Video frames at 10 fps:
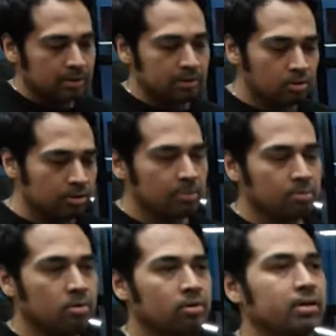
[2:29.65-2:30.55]
all the
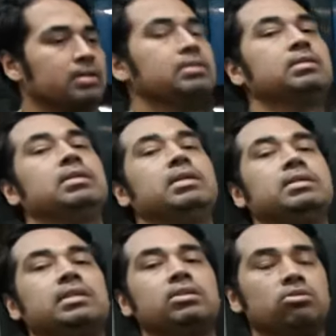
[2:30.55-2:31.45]
programs
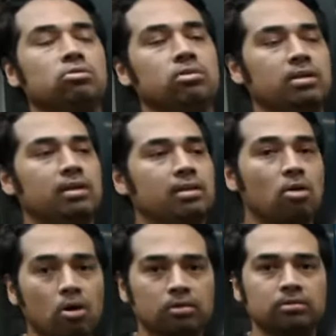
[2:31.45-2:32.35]
execute
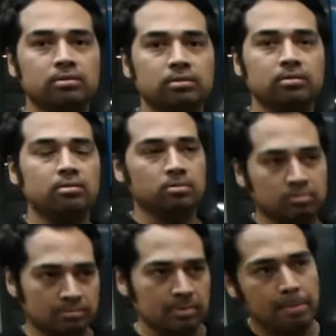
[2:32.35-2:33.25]
logs or
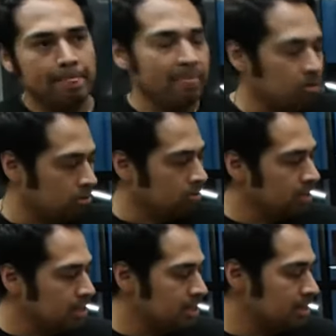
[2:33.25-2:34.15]

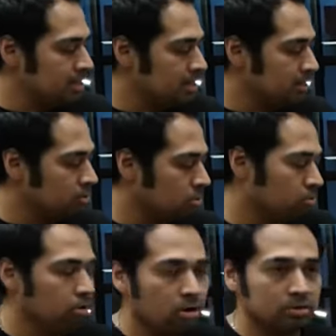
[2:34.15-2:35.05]
they throw
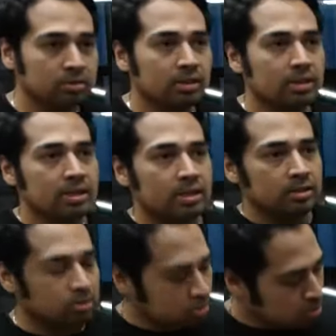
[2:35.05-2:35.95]
logs.
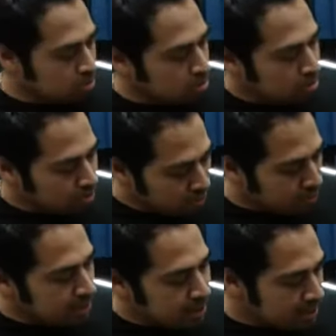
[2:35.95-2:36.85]
So
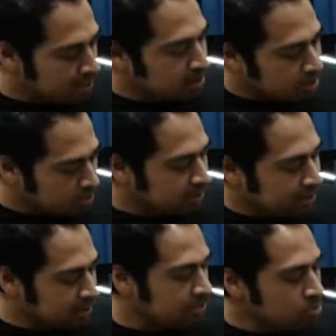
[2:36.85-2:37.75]
they are
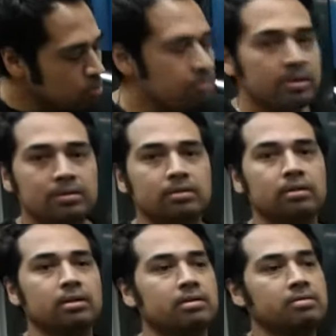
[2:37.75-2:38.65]
constantly moving,
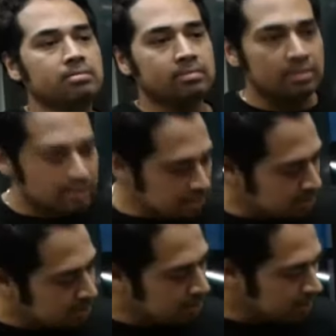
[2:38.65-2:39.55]
and
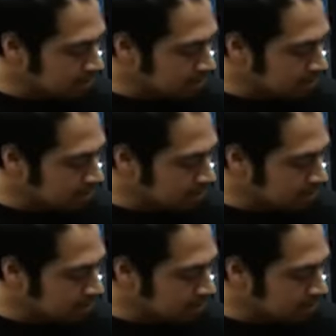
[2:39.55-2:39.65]
this